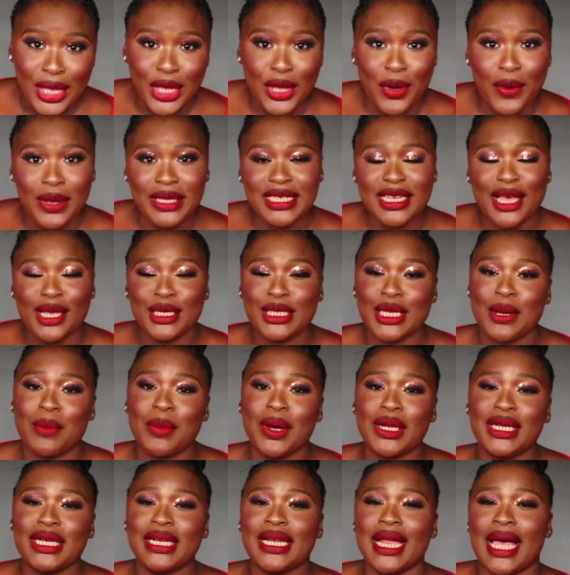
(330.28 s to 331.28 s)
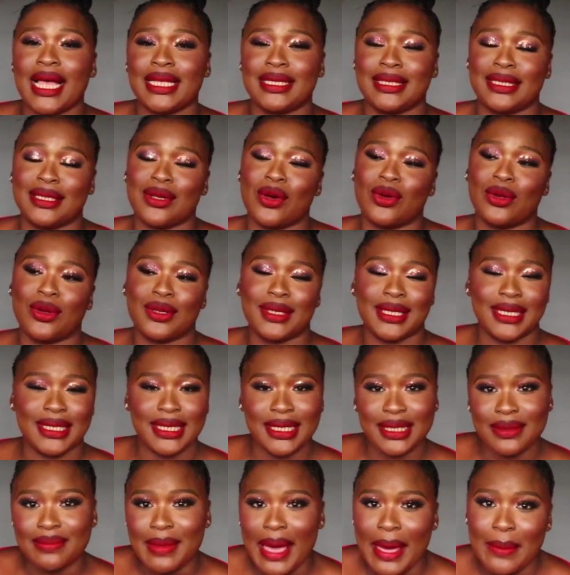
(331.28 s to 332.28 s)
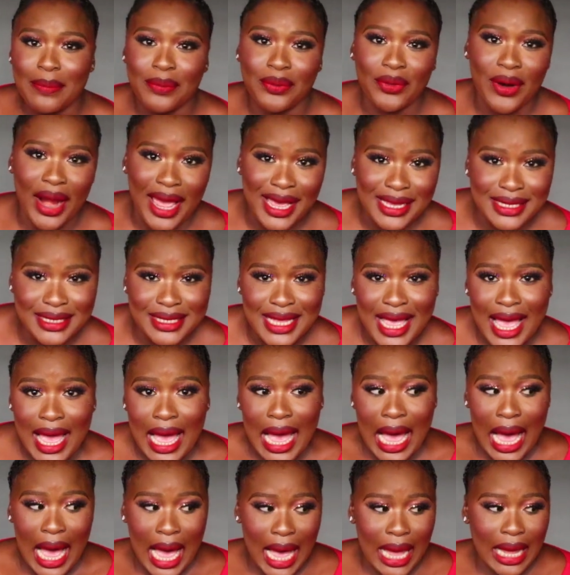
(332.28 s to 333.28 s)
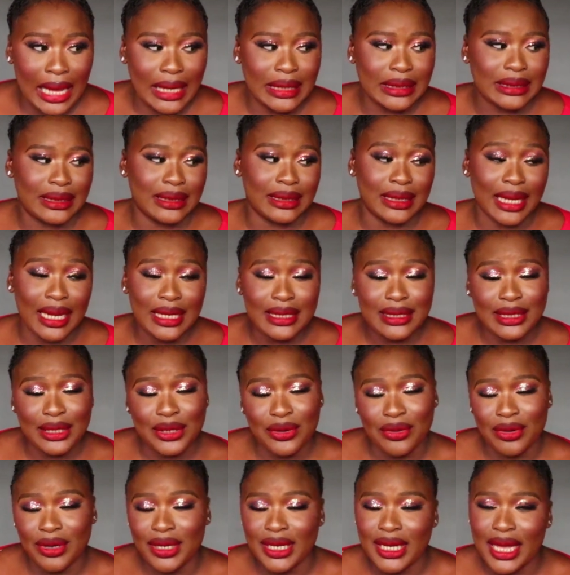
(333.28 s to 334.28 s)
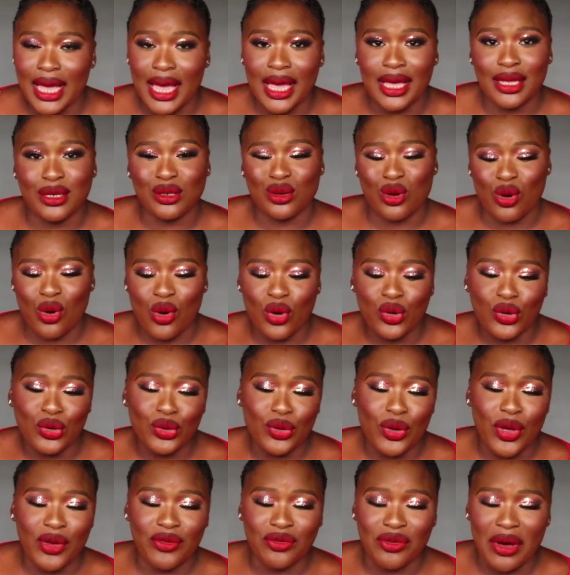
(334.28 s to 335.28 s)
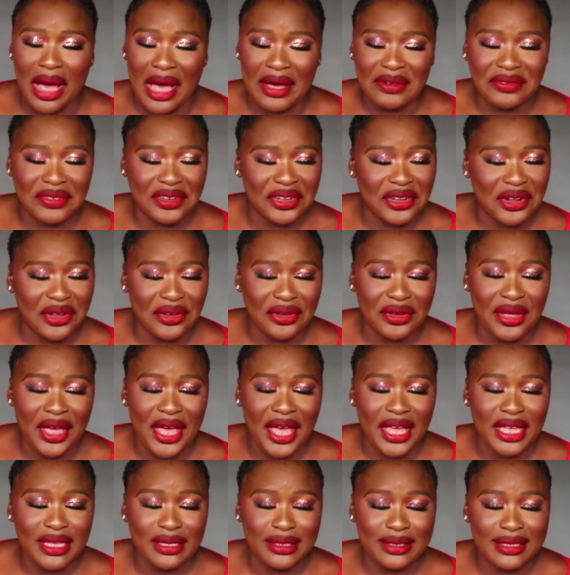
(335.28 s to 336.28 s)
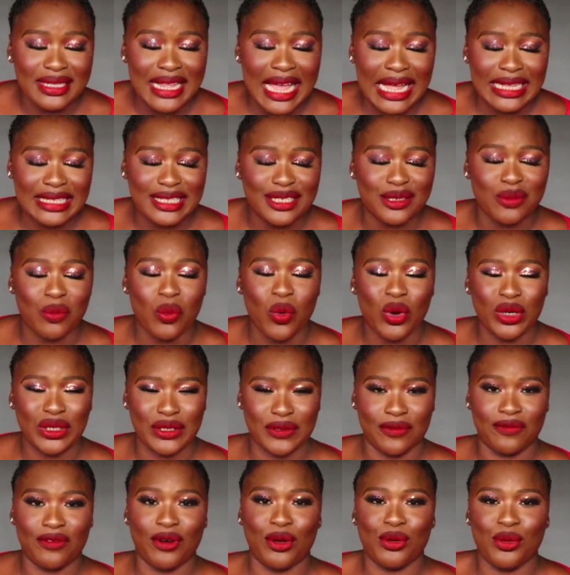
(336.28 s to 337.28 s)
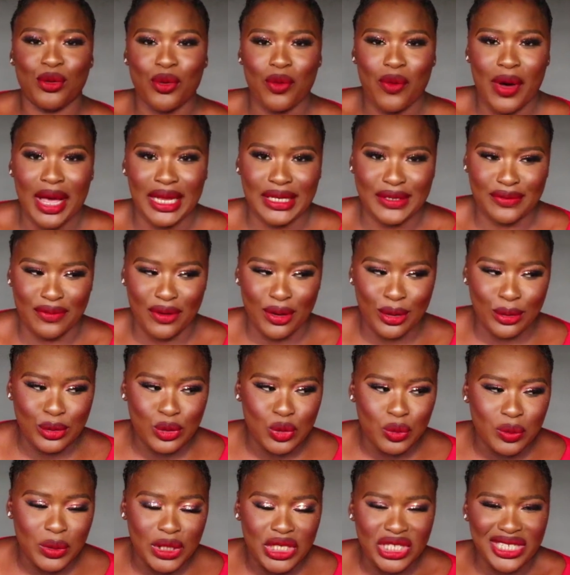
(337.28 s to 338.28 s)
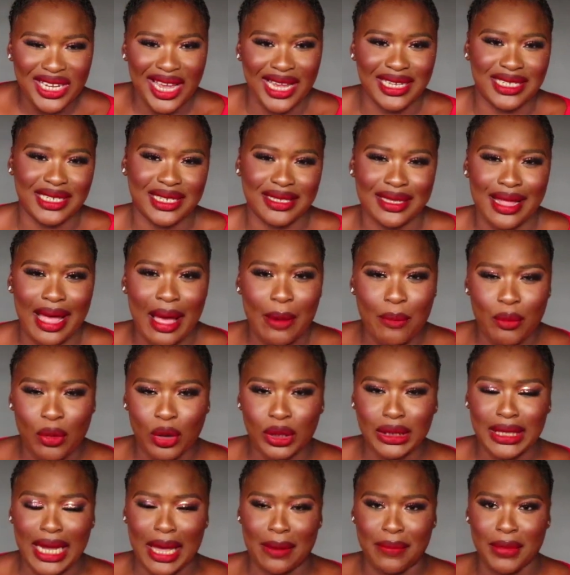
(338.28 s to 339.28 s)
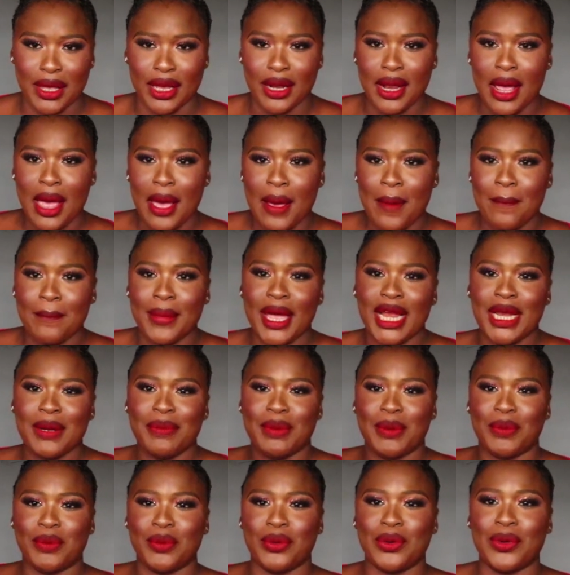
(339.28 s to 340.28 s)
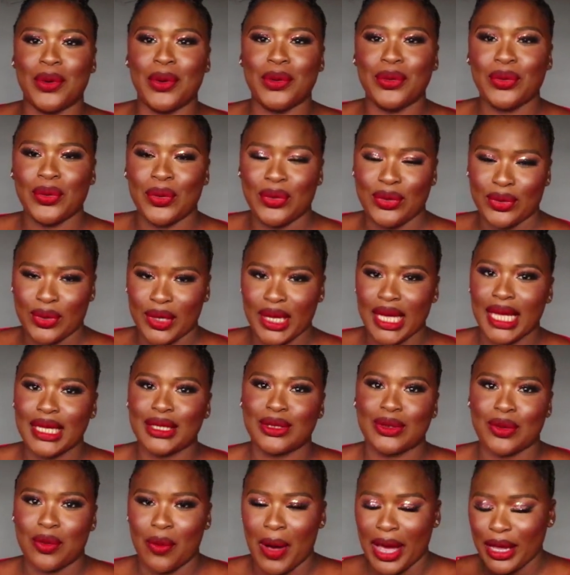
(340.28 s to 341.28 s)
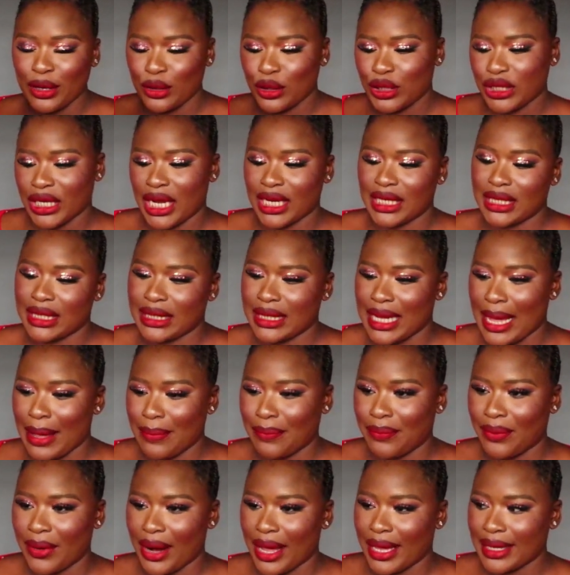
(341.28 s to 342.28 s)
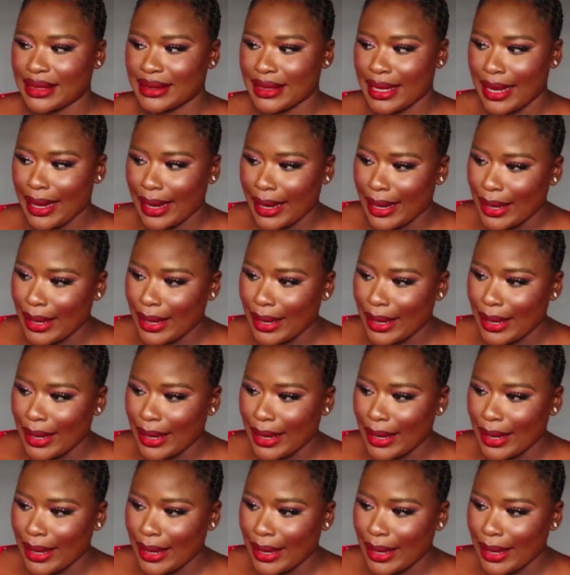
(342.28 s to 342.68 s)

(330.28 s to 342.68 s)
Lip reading: You will tell somebody that this is my price, and the next thing you hear is, oh, you don't even have enough that much followers for you to be charging that much. I mean, many people don't know you yet, so why are you charging that price?